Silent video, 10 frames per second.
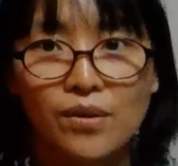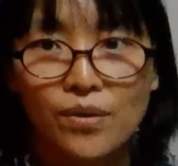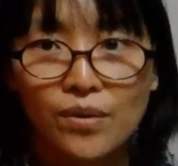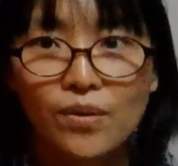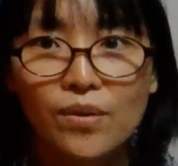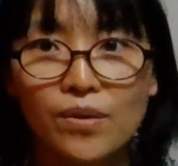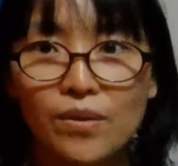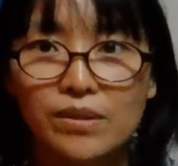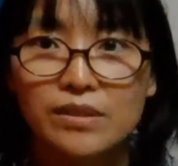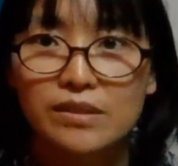All
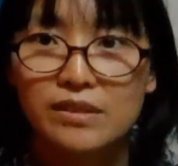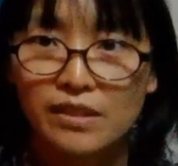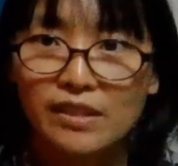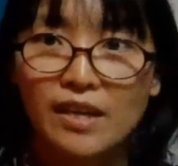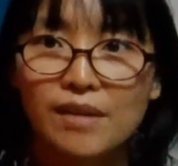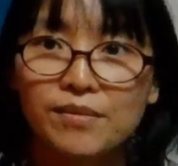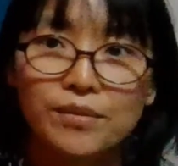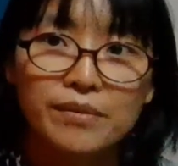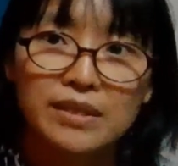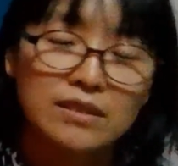3 types
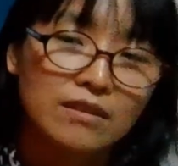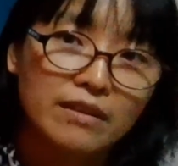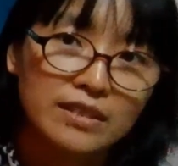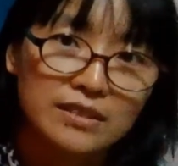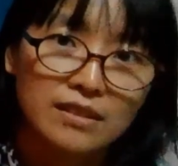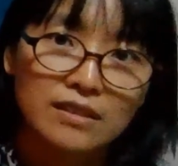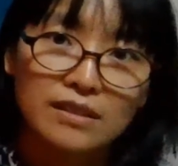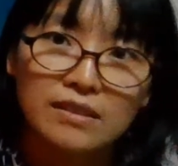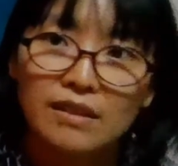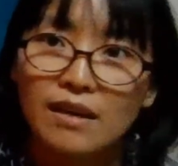of laser correction
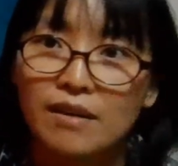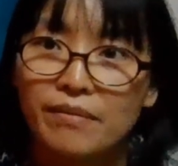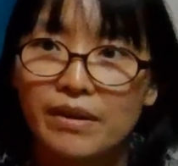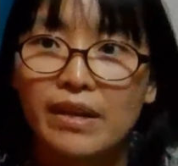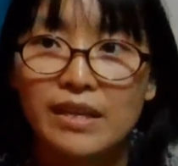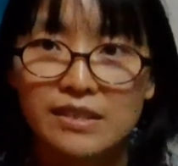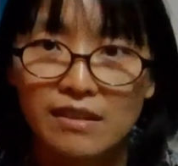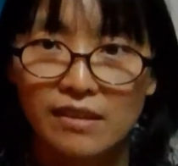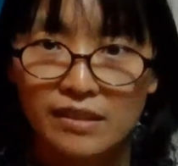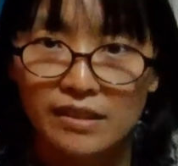are very
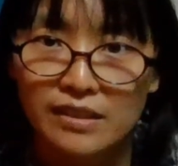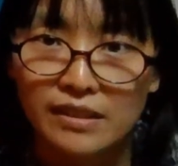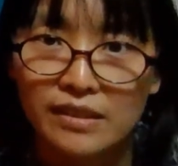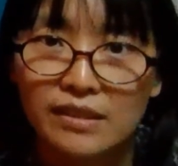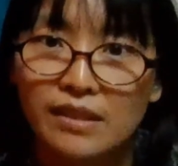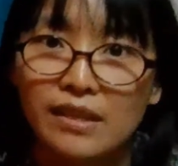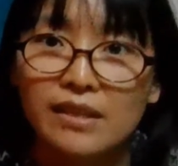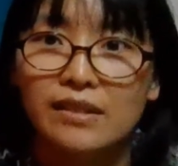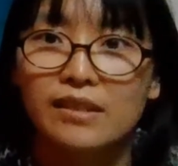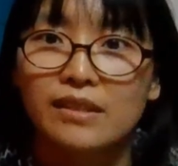excellent.
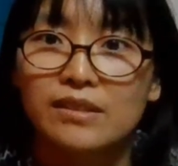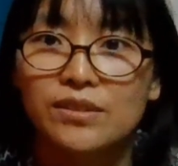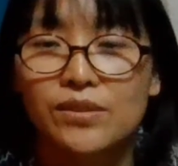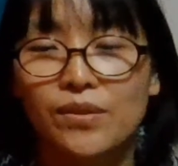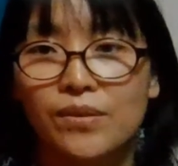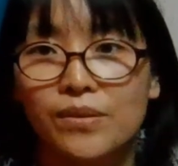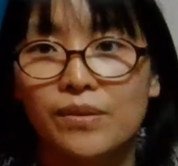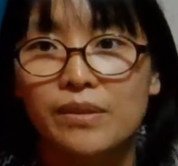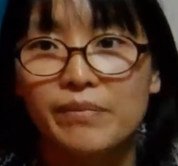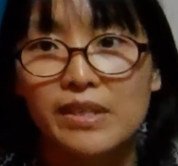So
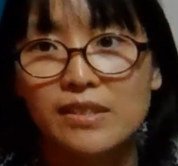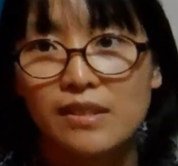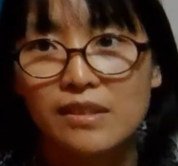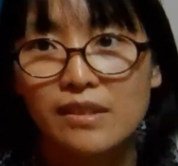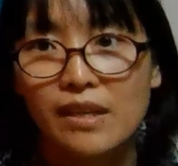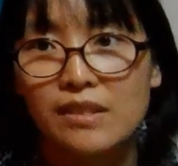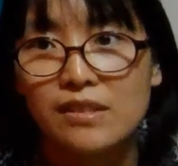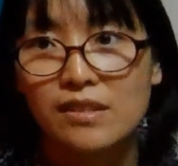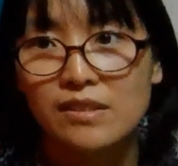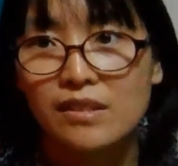patient and
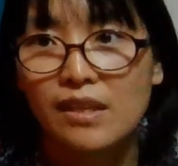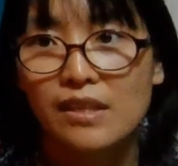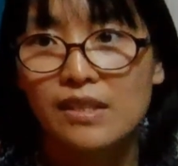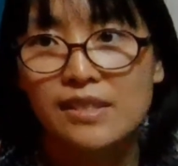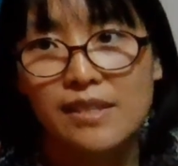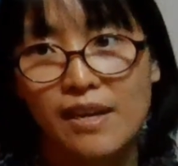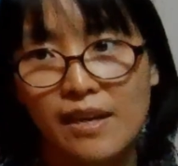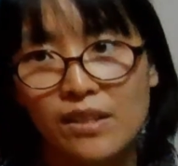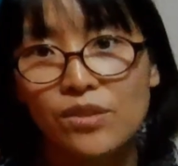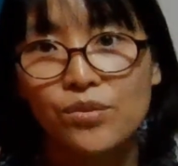surgeon can
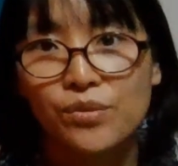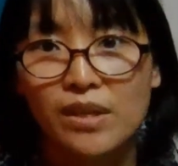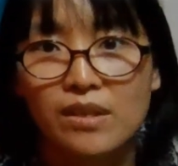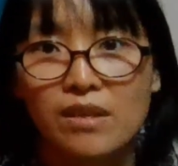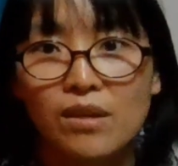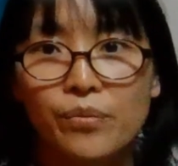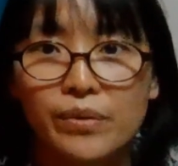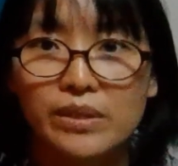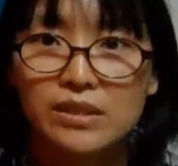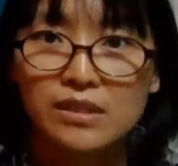decide together
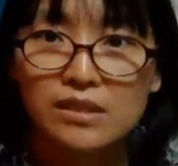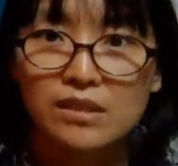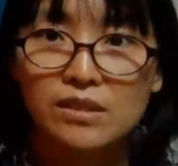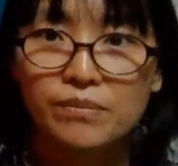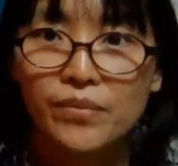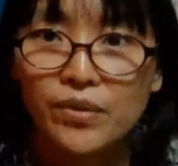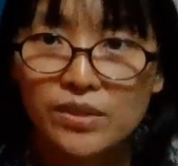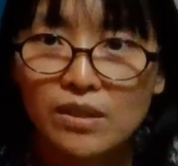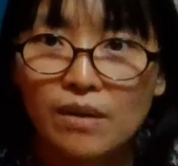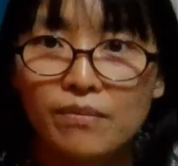which is the
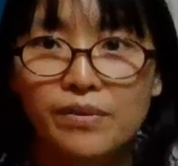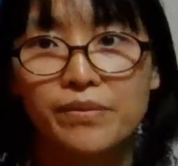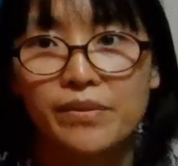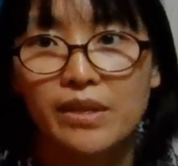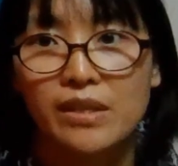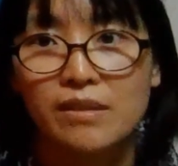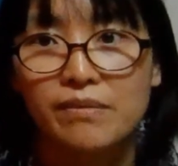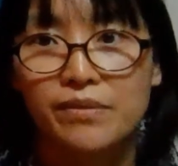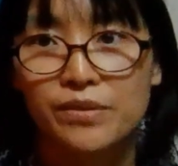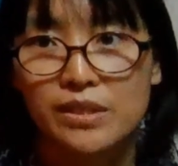most
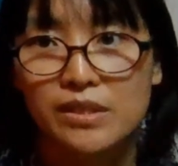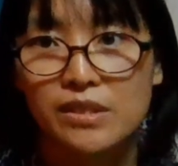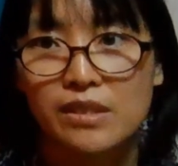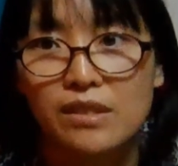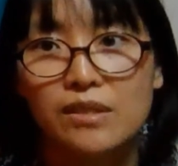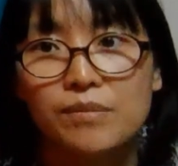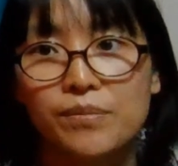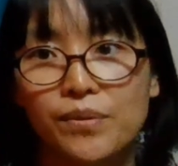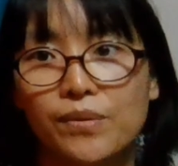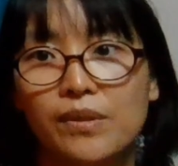appropriate procedures
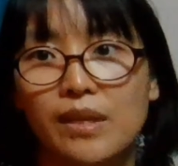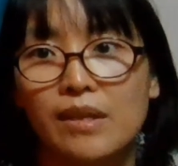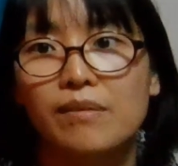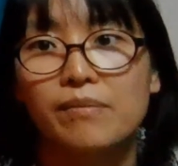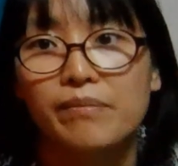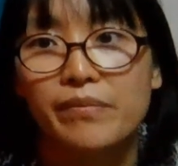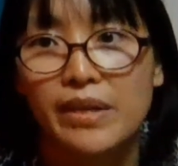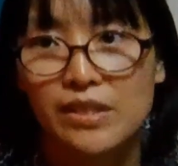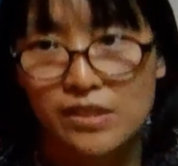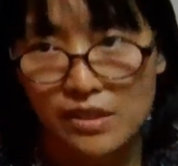for that
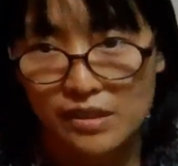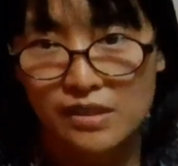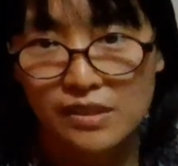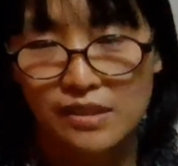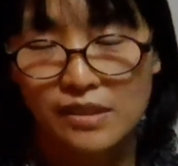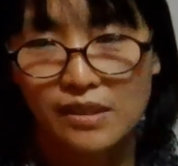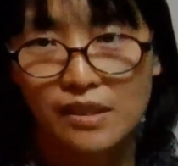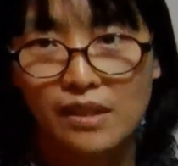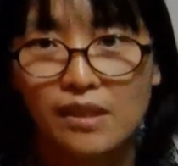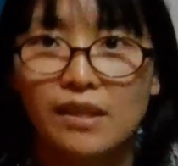patient.
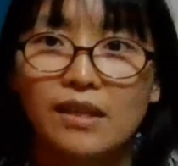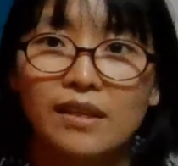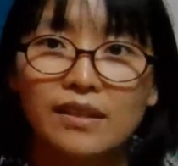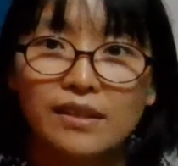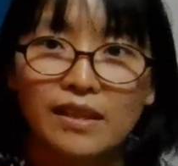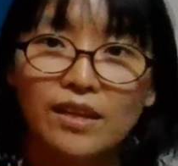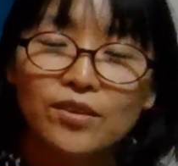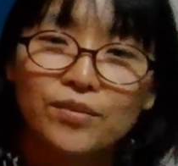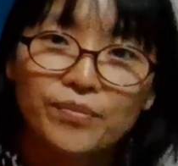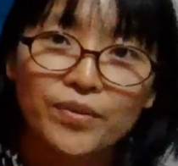
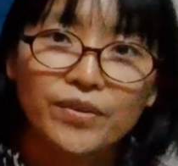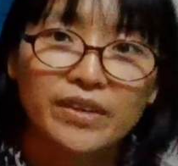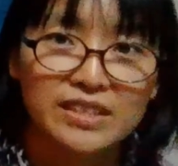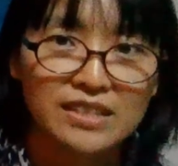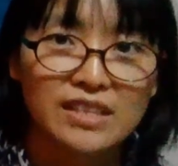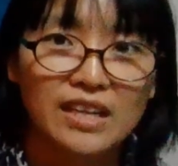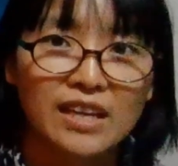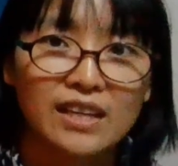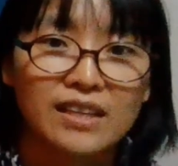Thank you for listening.